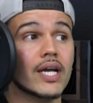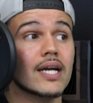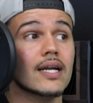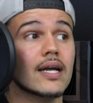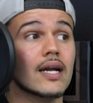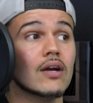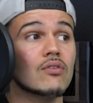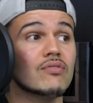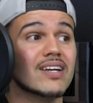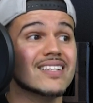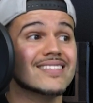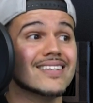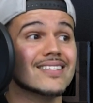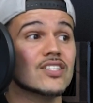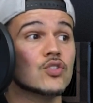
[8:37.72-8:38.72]
Naranjo
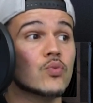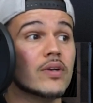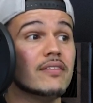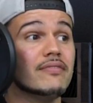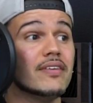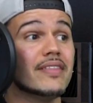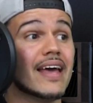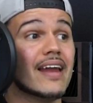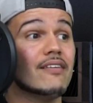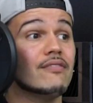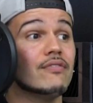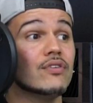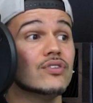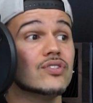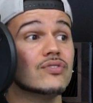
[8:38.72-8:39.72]
Renaissance 25th
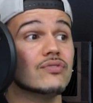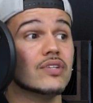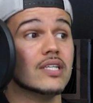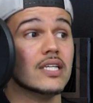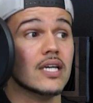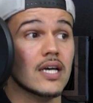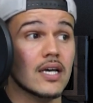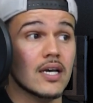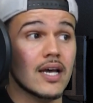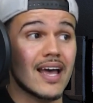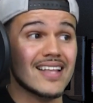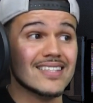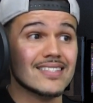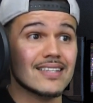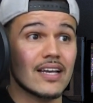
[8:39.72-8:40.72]
anniversary
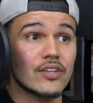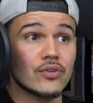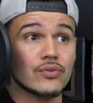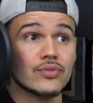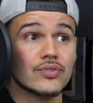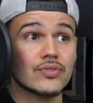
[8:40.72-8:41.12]
Ensayos.